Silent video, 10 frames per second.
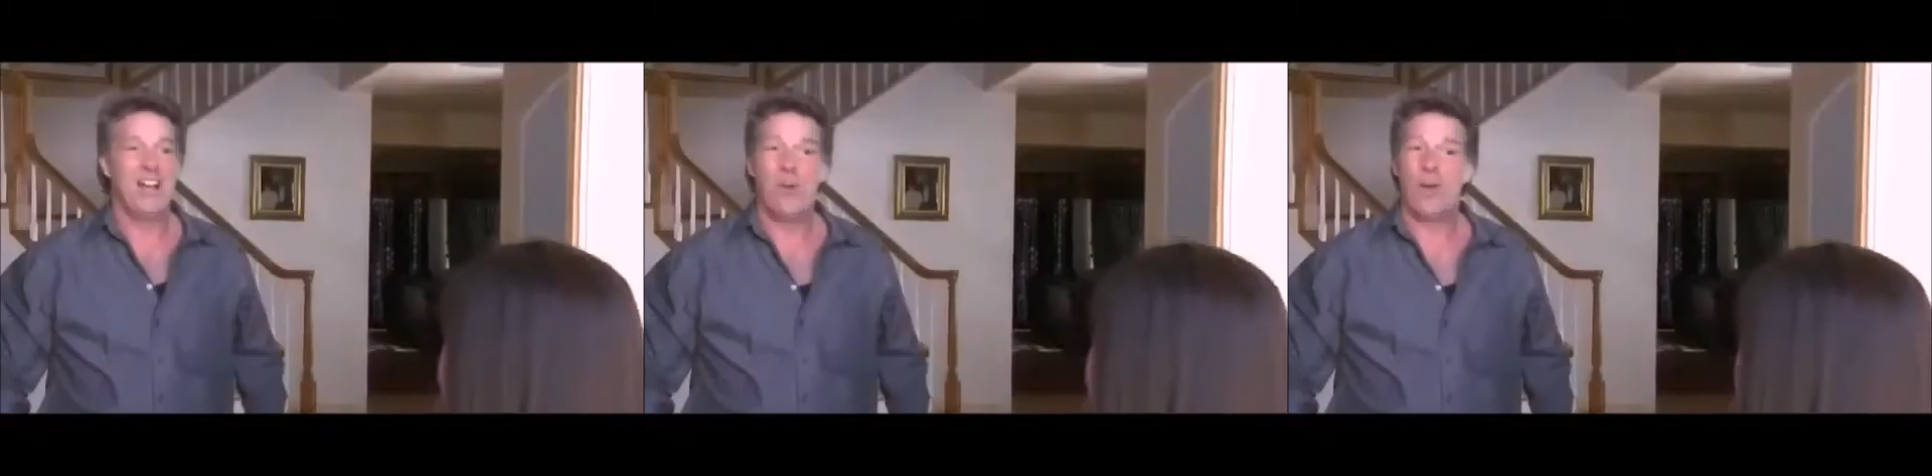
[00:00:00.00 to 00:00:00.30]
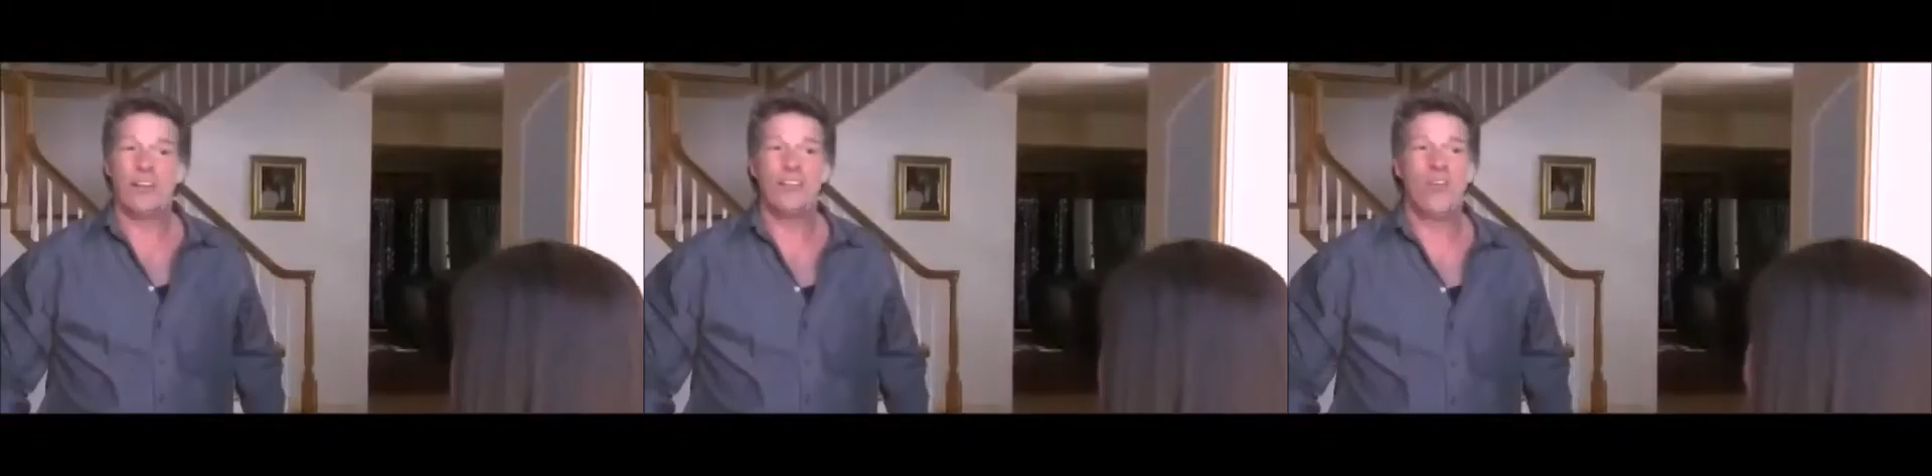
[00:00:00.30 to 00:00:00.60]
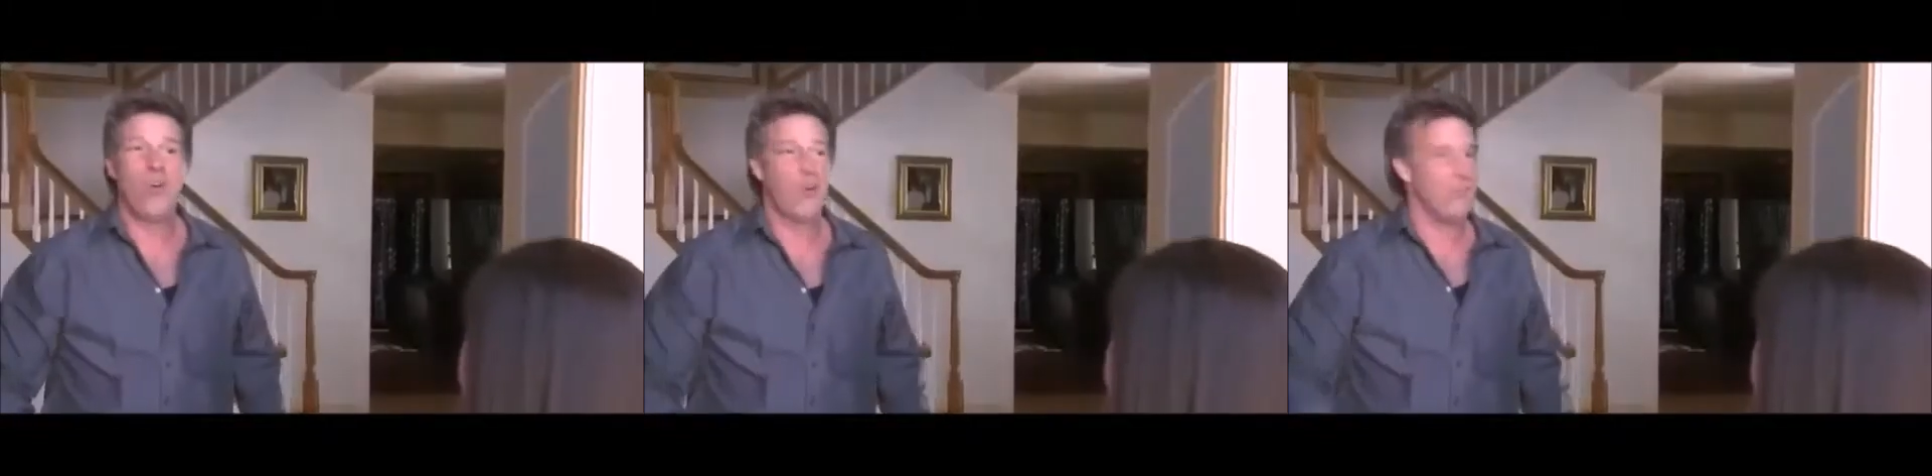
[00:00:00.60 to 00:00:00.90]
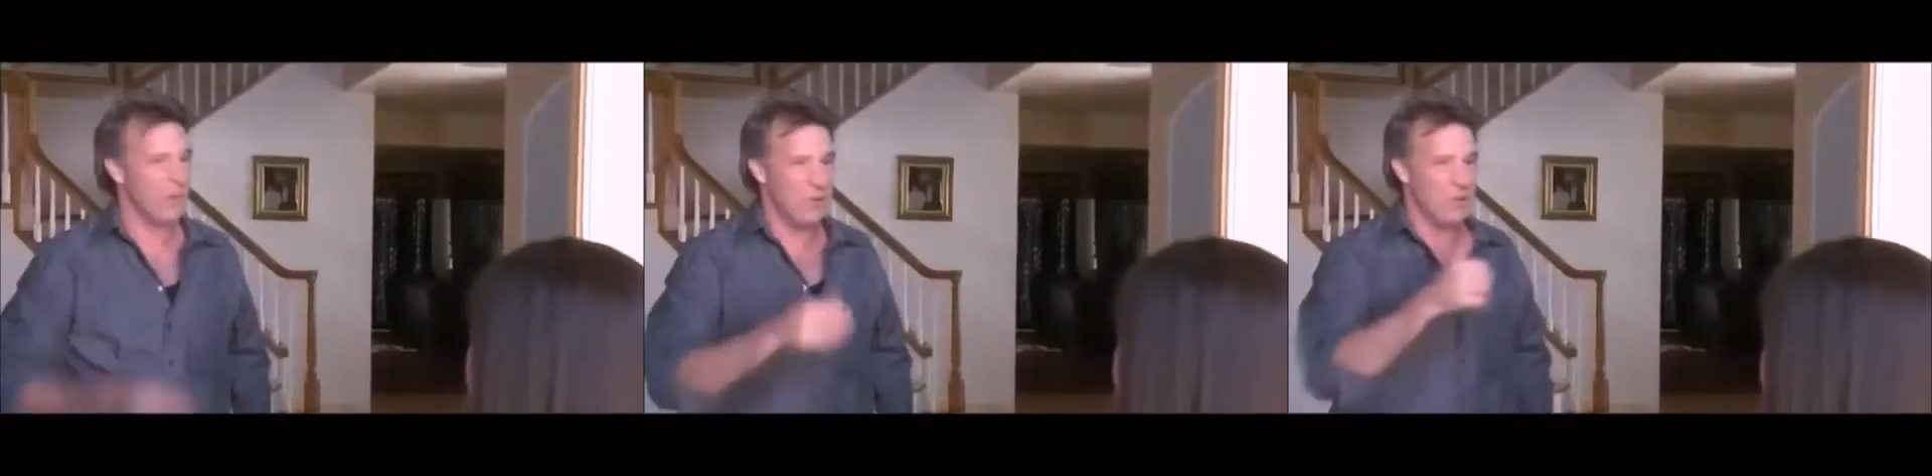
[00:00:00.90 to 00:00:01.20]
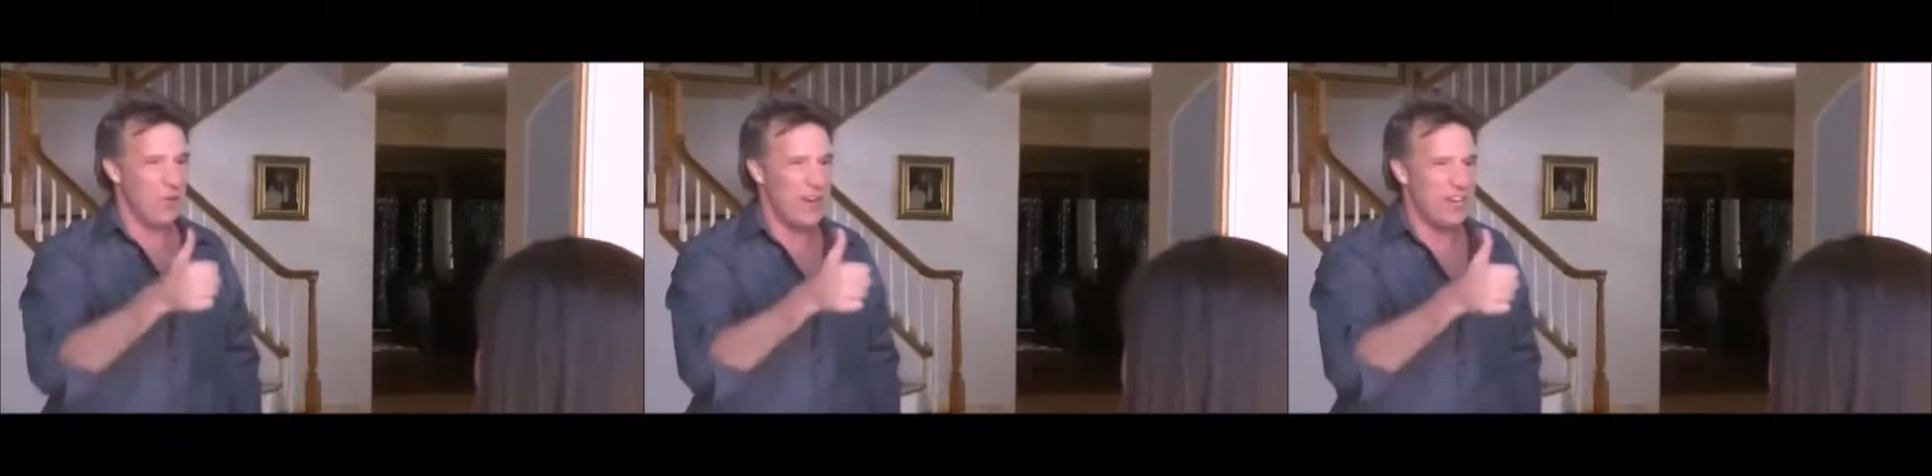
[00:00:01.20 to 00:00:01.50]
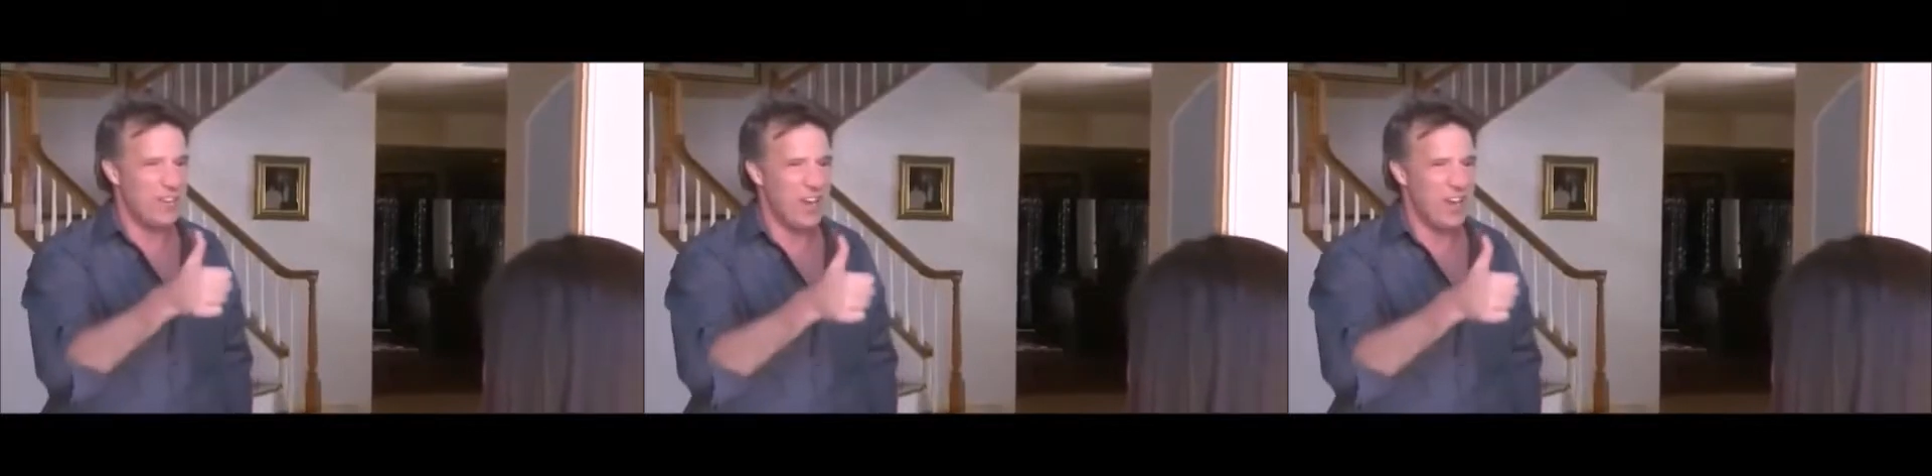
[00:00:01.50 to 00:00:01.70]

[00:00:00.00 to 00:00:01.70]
I know, I saw them and great